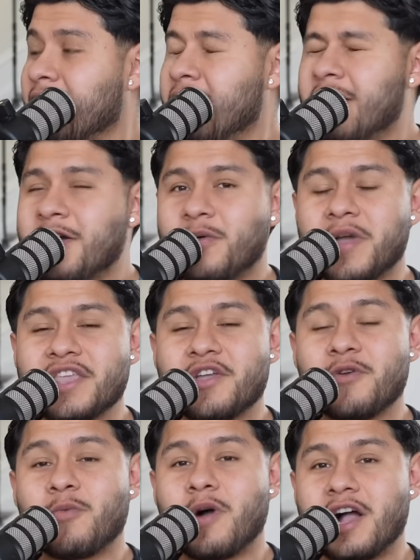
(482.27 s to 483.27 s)
like when
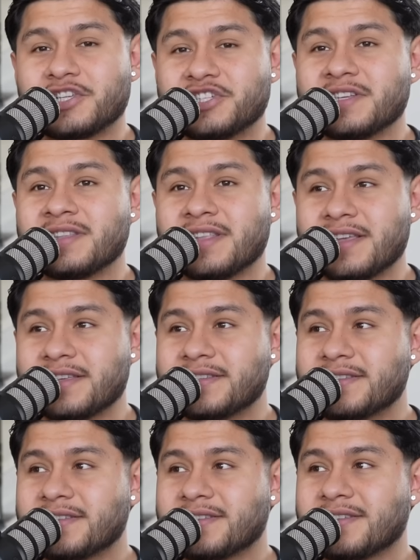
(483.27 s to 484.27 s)
you're we're watching at our this,
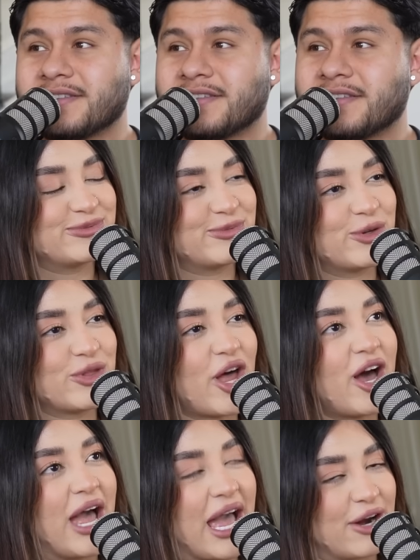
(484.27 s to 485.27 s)
baby shower. Well,
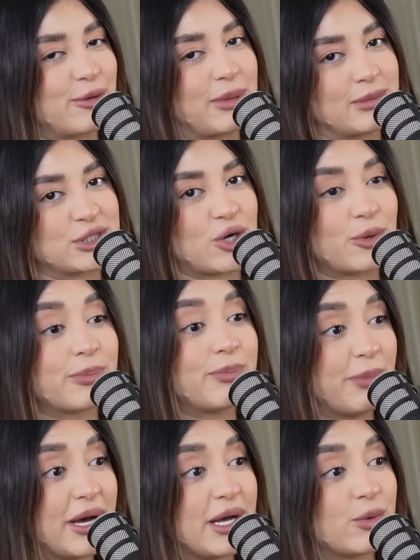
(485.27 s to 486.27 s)
not at our baby shower,
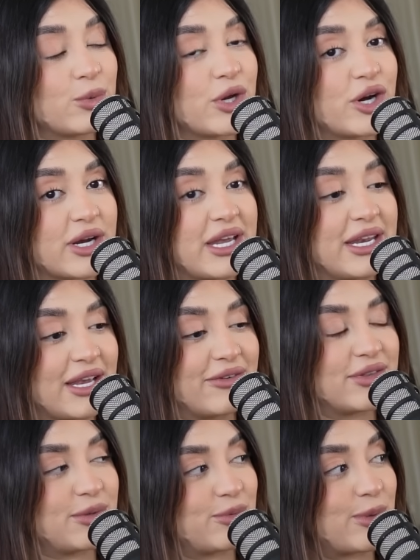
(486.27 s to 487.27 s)
but we are getting
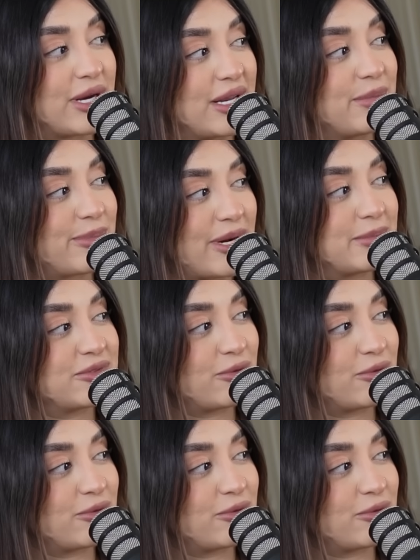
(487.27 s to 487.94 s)
everything ready and prepped